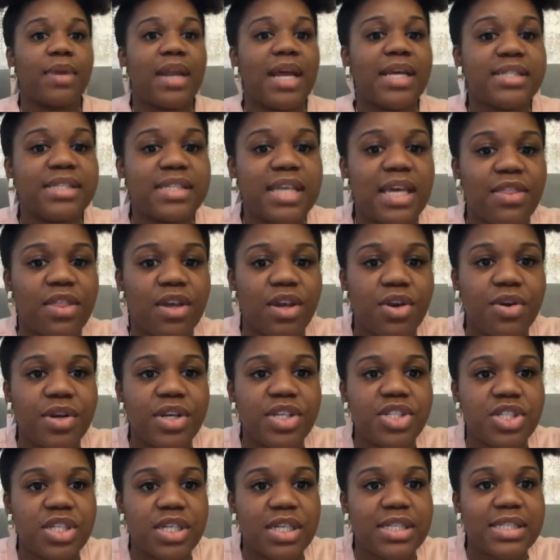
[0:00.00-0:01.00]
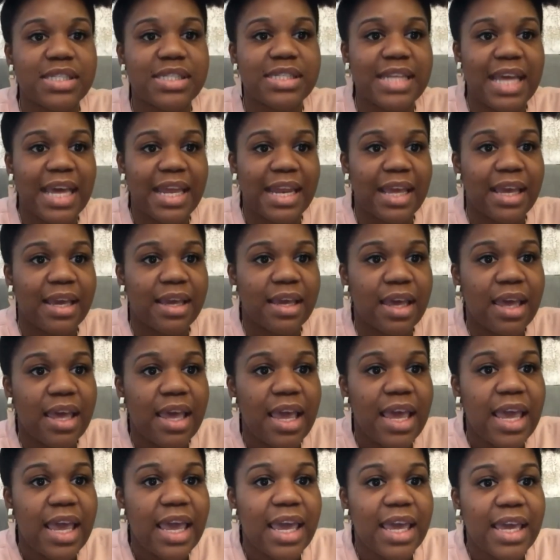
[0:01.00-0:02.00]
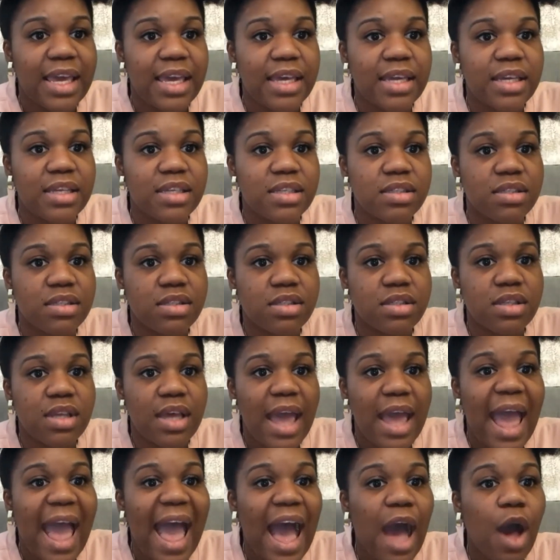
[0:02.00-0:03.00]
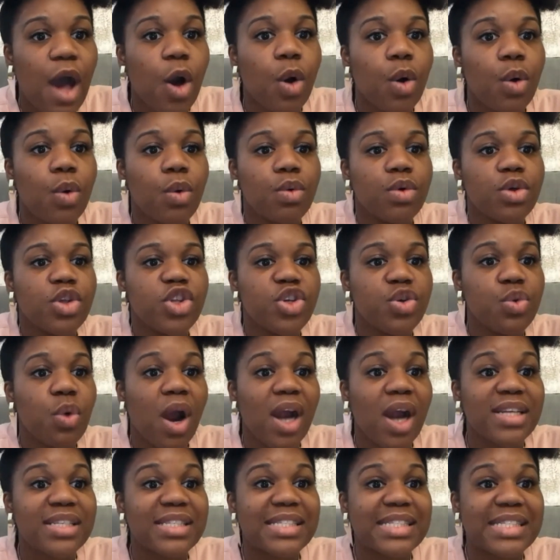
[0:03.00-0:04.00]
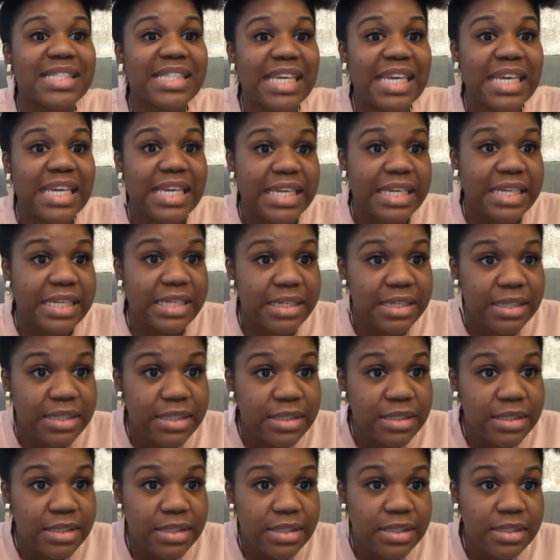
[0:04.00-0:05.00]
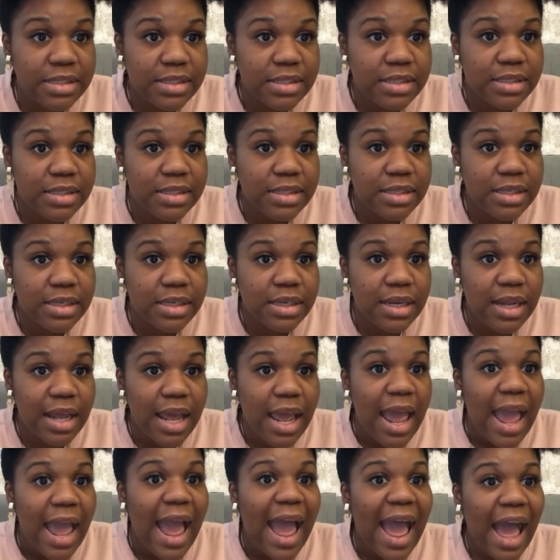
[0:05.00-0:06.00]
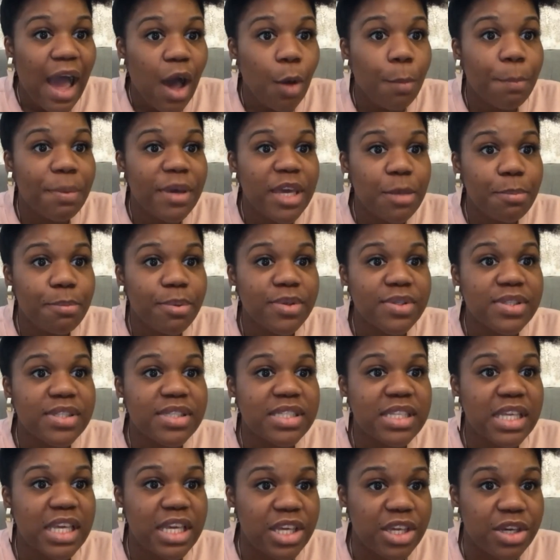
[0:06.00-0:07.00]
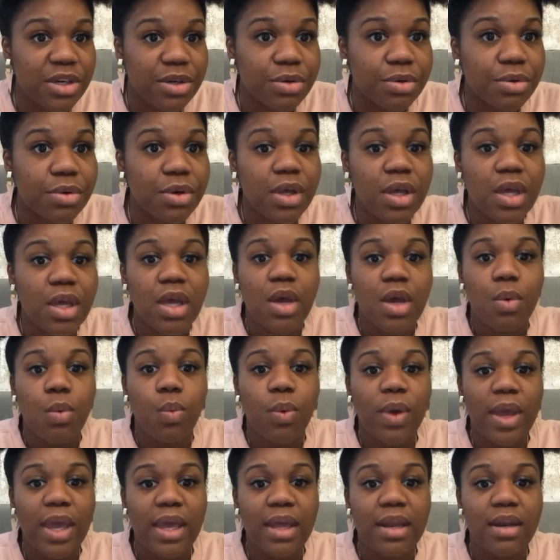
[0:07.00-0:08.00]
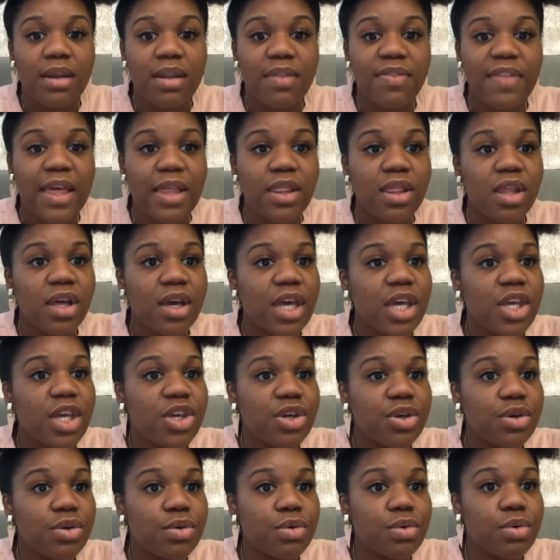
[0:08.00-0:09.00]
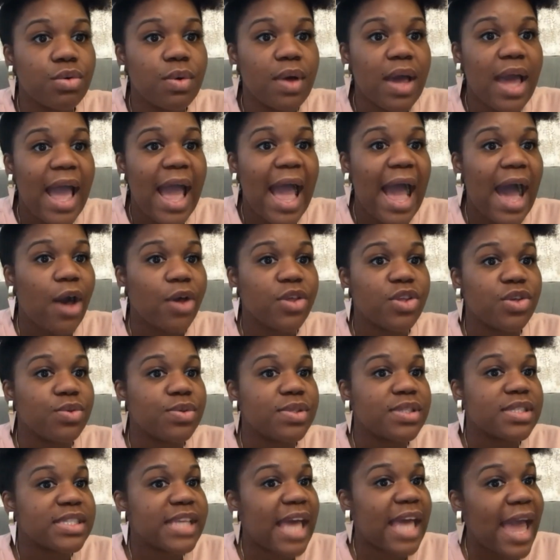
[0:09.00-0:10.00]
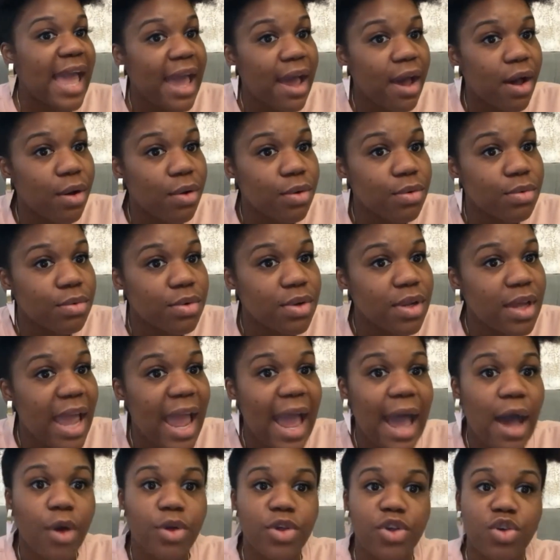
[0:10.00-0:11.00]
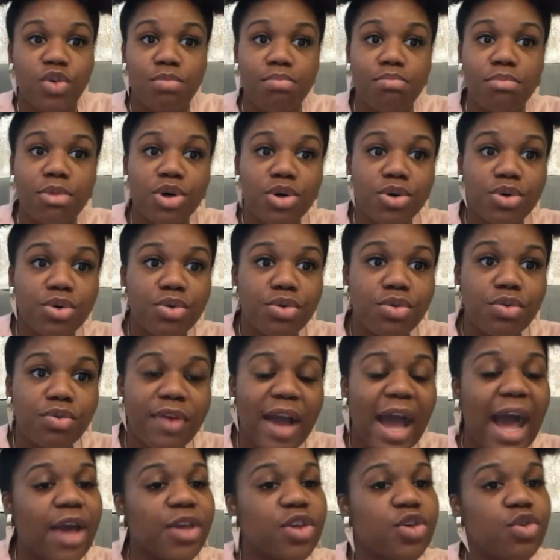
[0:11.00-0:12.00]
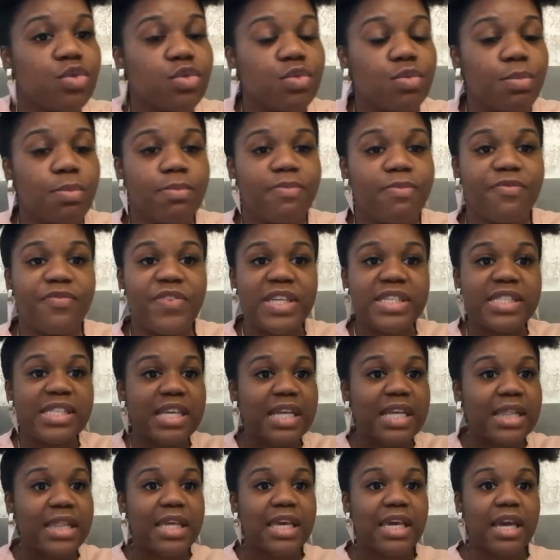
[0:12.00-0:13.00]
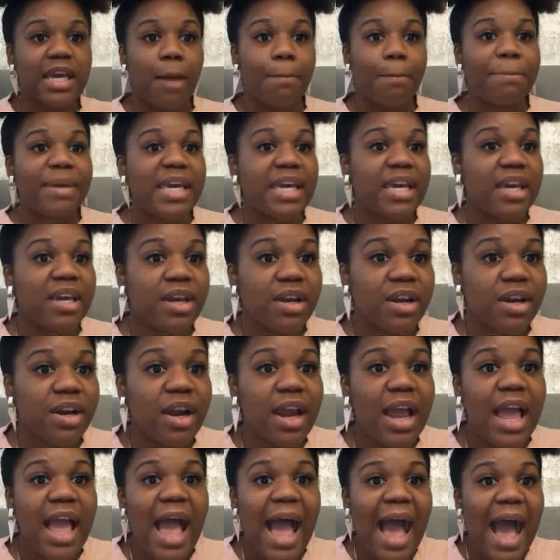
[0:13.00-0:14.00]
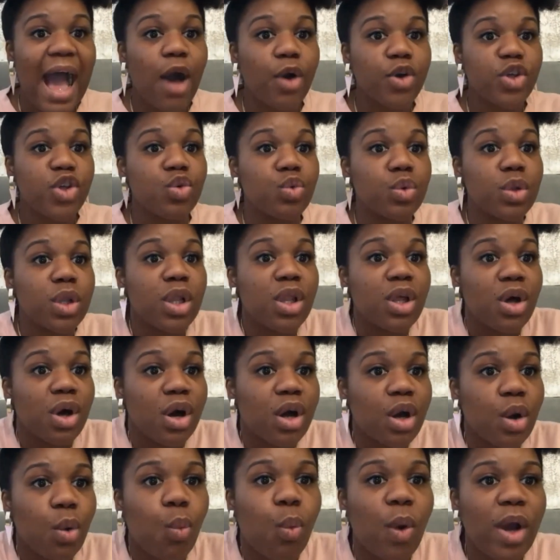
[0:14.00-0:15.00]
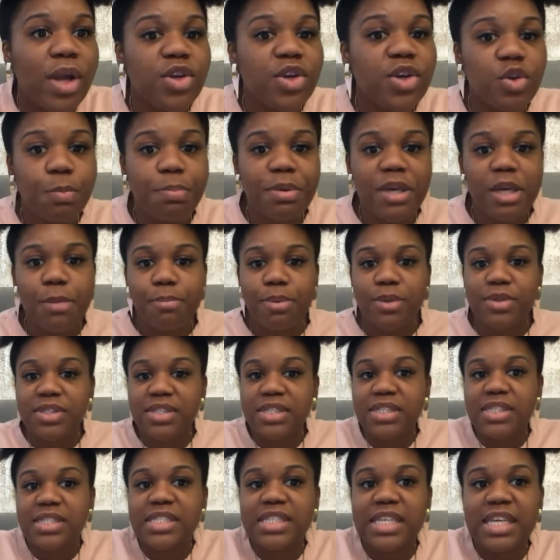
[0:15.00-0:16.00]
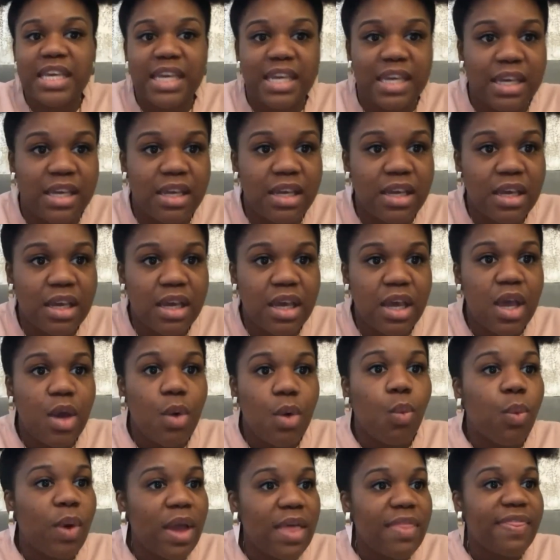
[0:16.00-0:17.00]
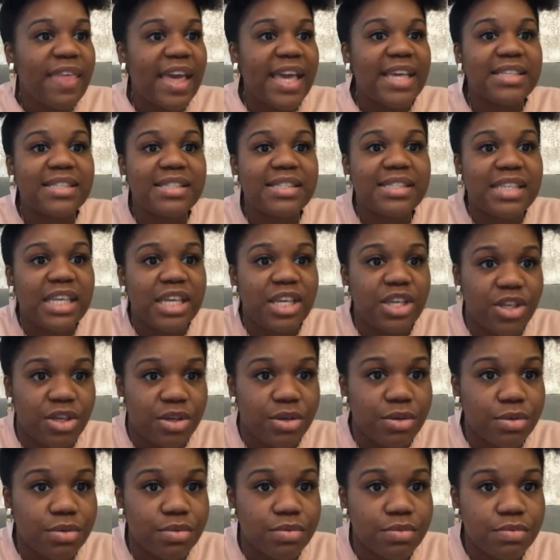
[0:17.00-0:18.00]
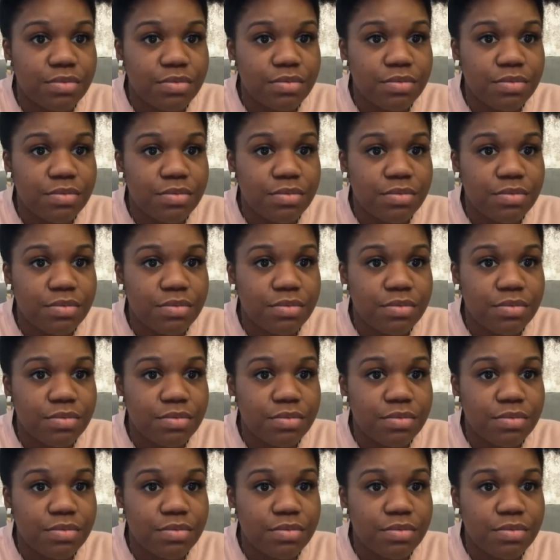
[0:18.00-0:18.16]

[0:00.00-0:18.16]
I say the Christian aesthetic is how you are seen, how people see you when they look at you, how you sound, how you move, how you physically appear, how you look. What do people see when they see you.